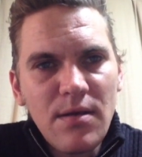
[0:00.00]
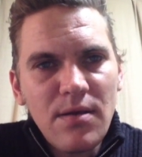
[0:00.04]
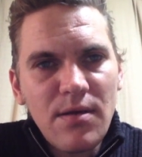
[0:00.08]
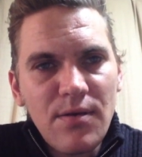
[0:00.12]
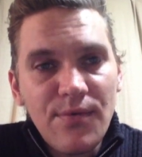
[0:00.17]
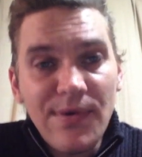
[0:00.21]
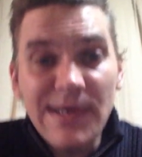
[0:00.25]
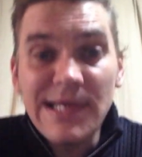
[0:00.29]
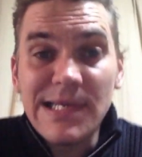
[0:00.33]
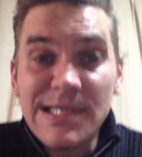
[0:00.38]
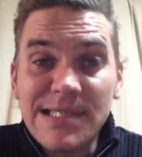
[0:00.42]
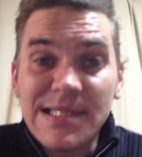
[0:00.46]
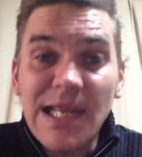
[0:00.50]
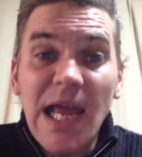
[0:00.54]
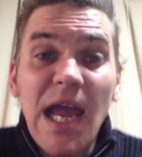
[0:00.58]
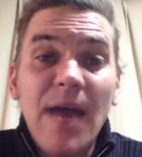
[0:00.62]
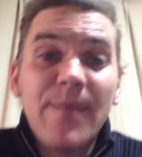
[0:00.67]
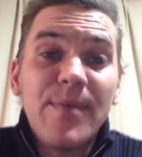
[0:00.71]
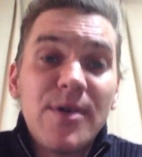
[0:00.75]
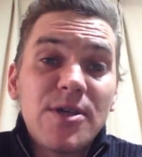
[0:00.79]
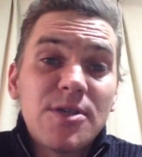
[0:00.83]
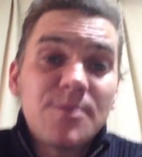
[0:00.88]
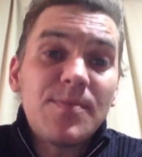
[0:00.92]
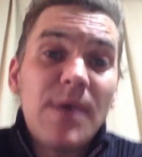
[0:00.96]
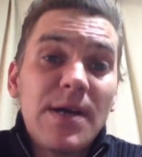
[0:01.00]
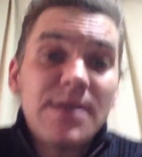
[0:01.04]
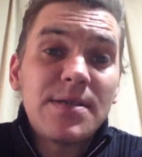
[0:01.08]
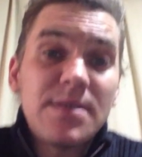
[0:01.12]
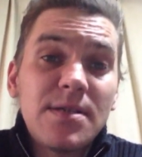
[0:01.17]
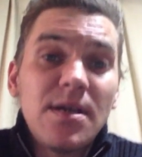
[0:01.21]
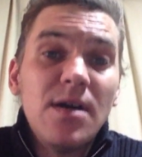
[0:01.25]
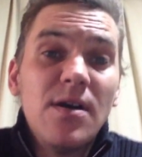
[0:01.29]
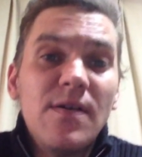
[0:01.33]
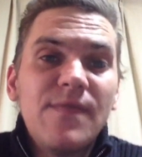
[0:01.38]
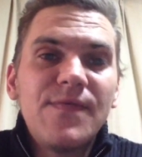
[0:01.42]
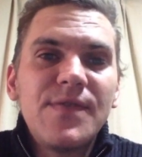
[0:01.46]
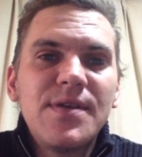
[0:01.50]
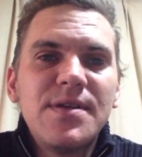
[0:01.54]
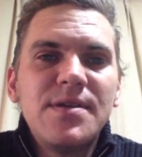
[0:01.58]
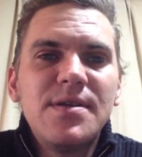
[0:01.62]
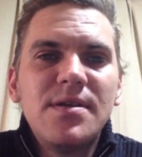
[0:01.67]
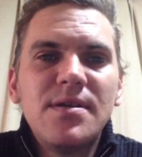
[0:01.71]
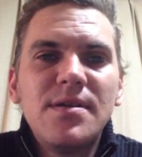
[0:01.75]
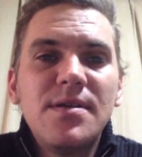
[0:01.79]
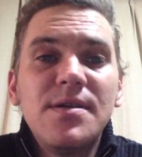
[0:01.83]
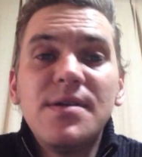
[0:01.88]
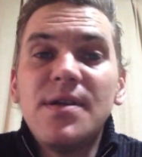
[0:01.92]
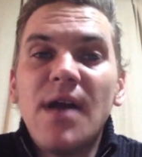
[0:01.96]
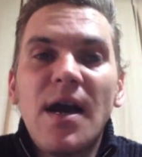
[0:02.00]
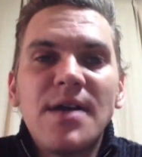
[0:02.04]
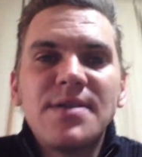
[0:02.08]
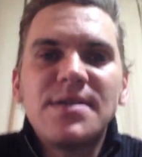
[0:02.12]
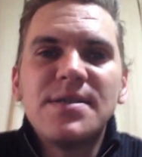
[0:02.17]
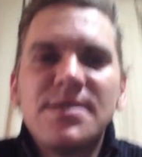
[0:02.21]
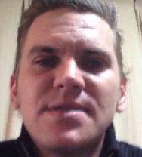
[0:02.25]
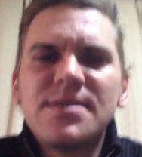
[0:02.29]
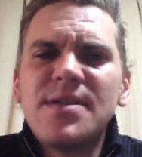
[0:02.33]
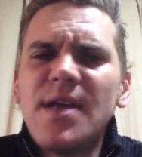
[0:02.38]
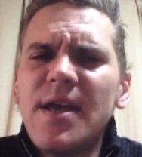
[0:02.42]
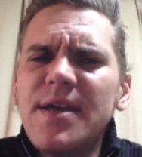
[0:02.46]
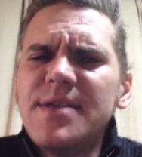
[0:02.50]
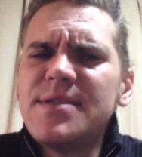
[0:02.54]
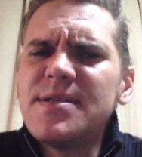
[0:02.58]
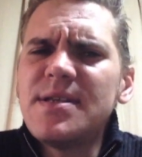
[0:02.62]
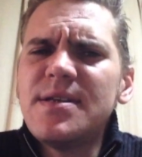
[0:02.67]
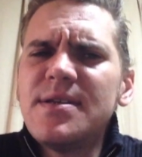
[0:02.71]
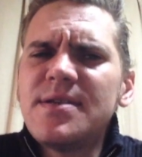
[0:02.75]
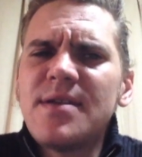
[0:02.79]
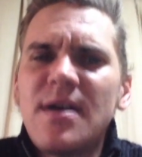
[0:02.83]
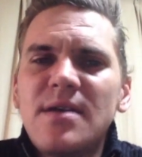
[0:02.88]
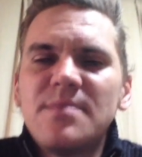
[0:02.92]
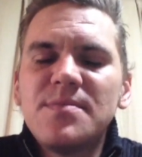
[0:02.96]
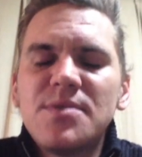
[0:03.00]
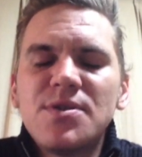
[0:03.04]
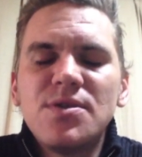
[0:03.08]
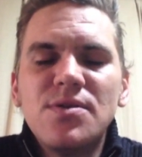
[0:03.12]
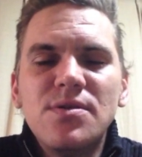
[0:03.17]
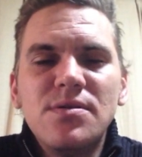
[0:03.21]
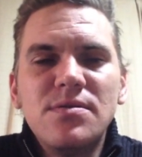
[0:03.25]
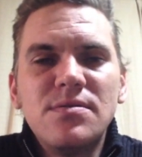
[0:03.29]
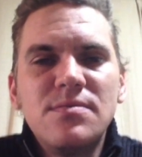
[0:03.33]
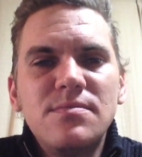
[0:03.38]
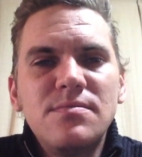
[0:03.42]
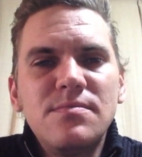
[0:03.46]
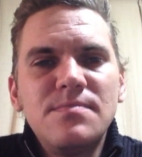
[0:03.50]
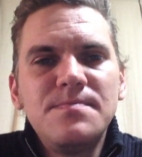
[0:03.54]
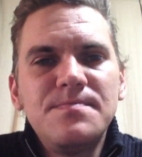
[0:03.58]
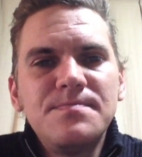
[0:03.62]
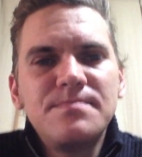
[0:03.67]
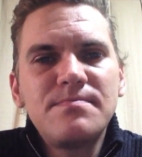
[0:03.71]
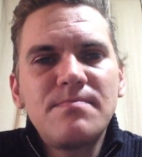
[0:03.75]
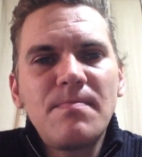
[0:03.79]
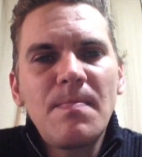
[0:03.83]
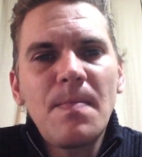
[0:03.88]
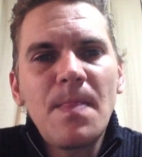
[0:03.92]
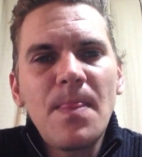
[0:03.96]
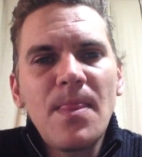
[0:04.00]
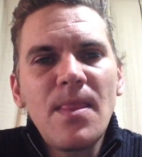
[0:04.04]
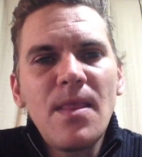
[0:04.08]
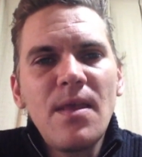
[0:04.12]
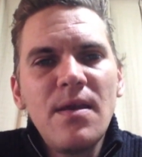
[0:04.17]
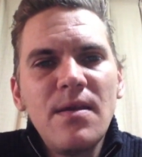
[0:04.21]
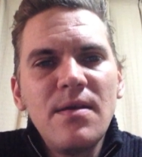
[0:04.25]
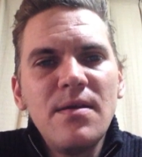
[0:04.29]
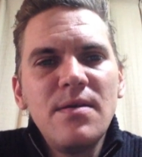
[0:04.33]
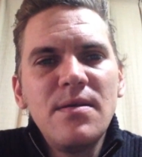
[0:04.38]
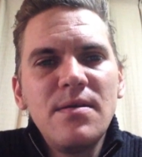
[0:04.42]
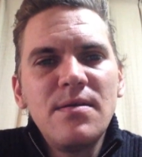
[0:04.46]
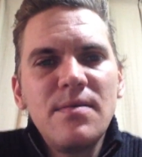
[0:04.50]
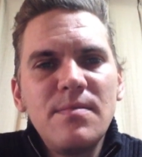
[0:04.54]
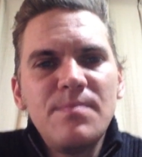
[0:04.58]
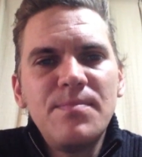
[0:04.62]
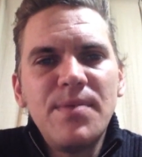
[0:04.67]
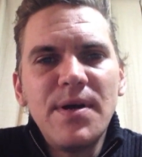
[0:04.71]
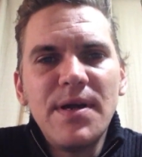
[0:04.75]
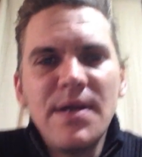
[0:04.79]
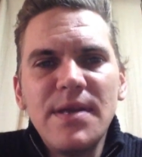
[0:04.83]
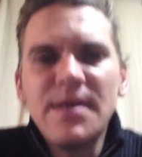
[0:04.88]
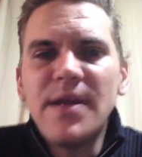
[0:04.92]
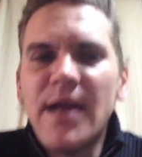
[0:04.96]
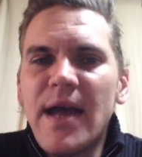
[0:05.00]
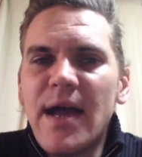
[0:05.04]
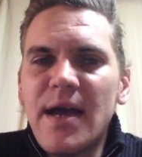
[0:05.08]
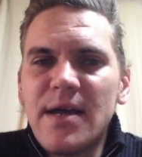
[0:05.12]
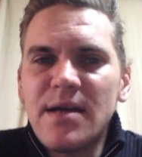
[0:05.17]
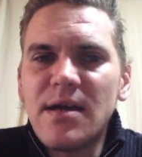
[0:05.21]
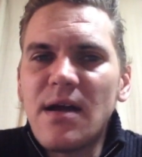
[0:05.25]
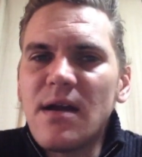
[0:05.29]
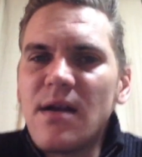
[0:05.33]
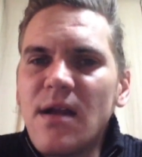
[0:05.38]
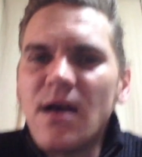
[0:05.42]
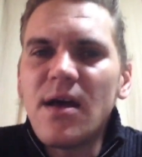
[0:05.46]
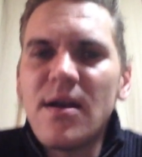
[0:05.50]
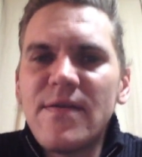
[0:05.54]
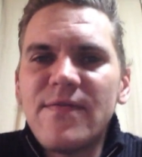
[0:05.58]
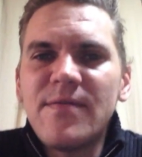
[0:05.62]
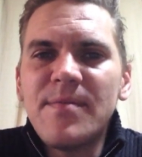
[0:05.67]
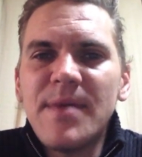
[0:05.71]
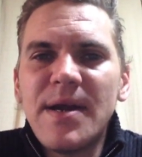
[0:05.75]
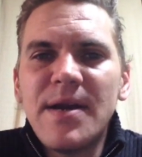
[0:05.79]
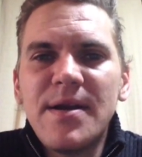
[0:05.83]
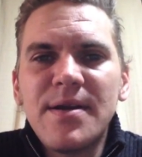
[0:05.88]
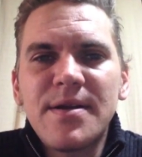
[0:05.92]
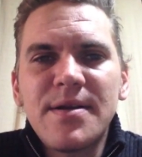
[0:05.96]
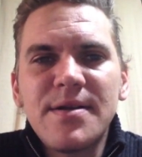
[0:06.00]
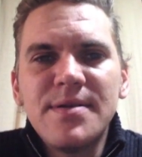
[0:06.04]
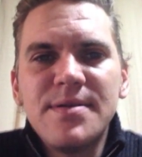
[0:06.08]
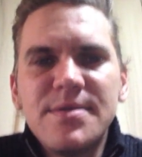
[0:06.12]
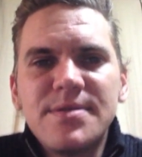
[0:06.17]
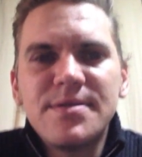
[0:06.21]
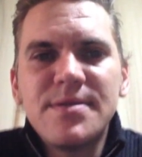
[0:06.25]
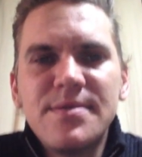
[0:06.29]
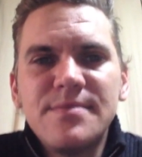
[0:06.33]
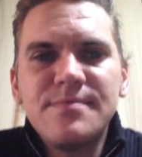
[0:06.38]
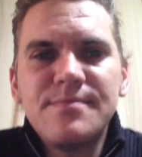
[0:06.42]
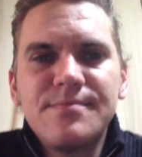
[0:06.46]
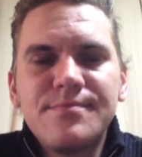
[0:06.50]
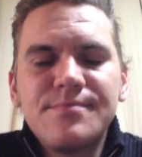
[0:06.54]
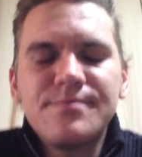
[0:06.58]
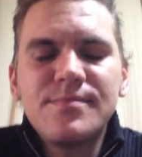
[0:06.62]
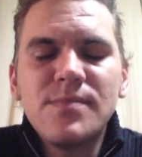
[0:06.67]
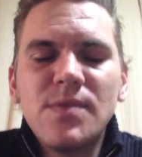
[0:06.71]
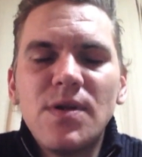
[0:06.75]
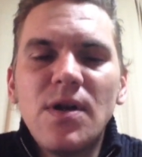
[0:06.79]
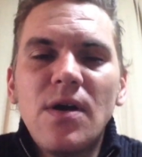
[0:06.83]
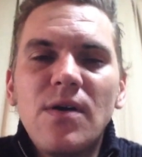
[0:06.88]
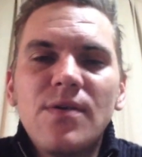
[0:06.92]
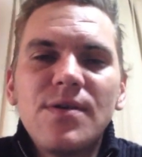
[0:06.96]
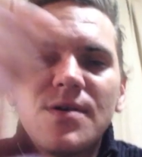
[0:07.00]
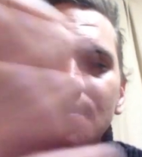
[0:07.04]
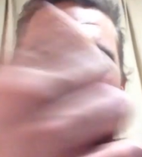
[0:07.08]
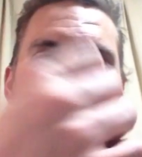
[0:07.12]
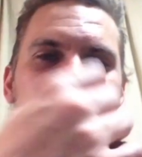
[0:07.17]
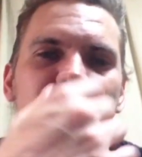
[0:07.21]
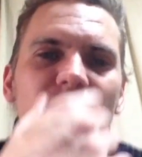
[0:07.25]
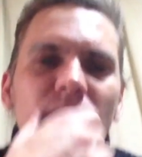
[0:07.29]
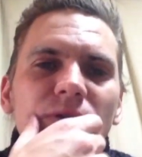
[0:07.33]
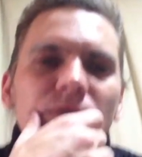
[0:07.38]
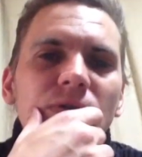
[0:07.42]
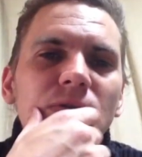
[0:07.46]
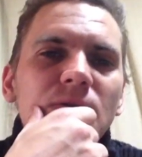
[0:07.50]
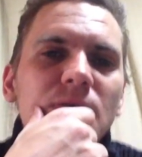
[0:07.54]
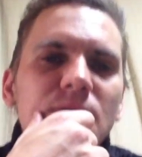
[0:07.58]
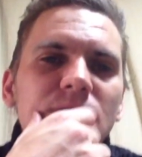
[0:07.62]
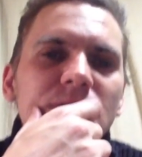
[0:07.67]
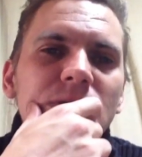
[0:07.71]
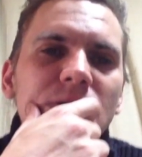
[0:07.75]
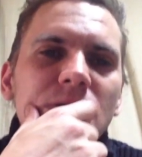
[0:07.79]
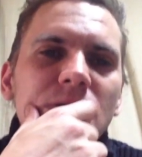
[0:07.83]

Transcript: reestablish myself in the United States anytime soon. But yeah, a lot of Americans, are so.